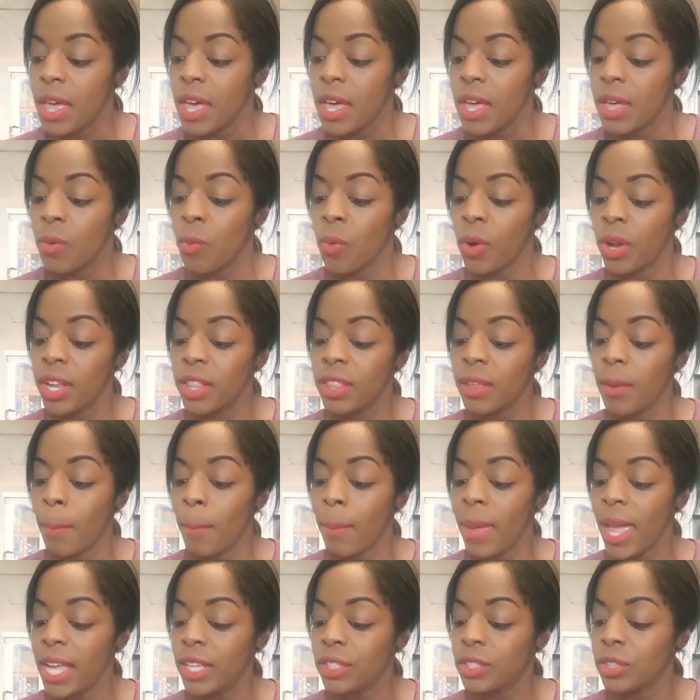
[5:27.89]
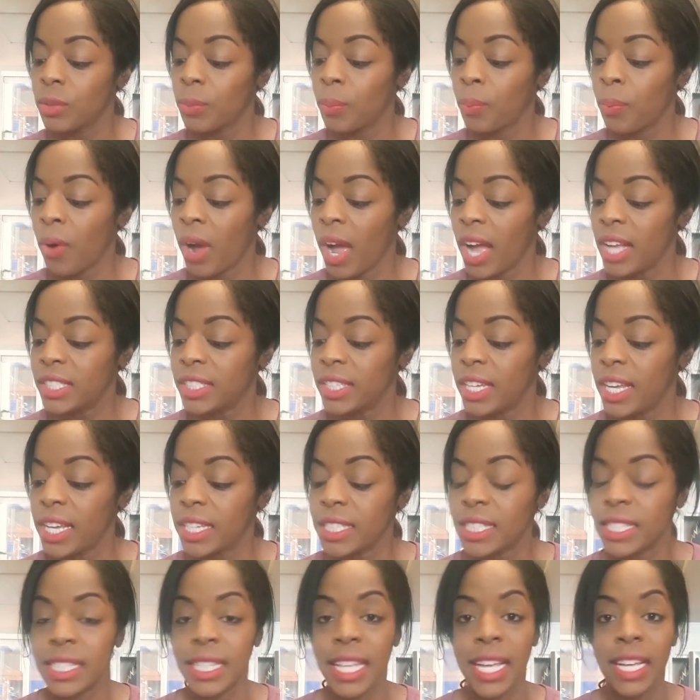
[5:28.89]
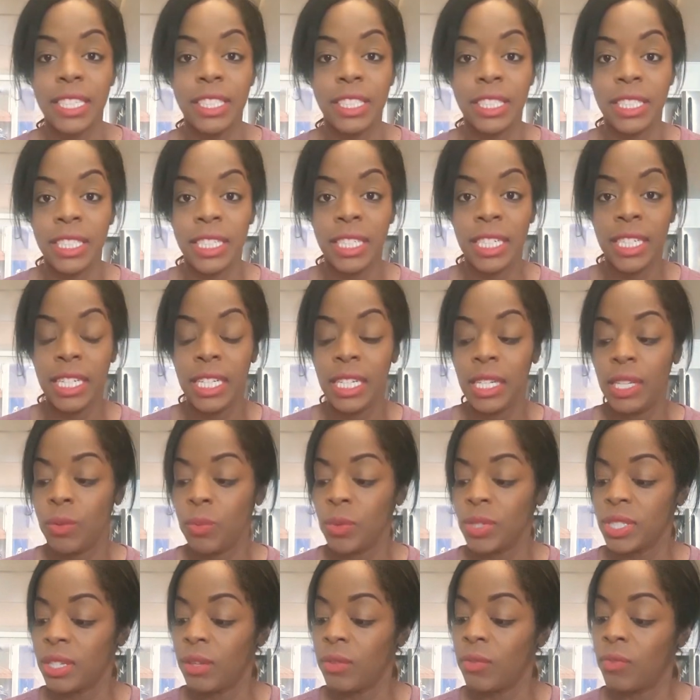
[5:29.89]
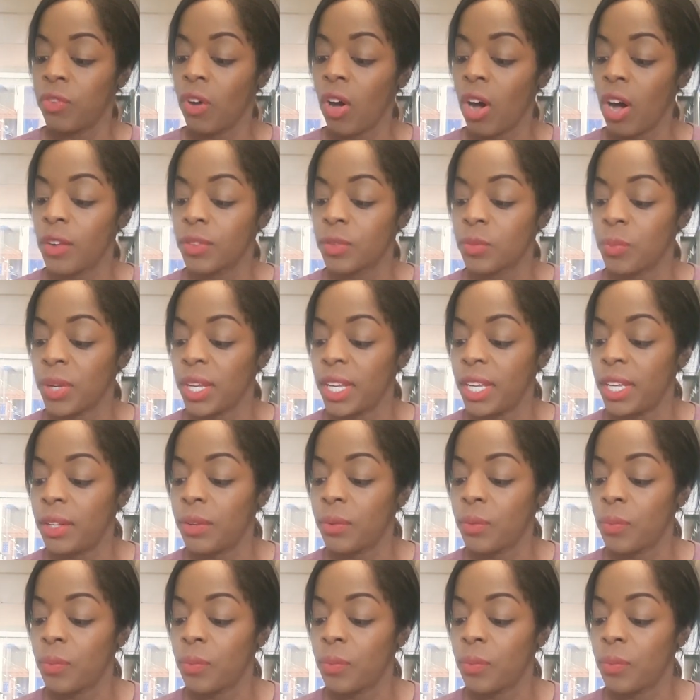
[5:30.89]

One of the major projects that she was involved with,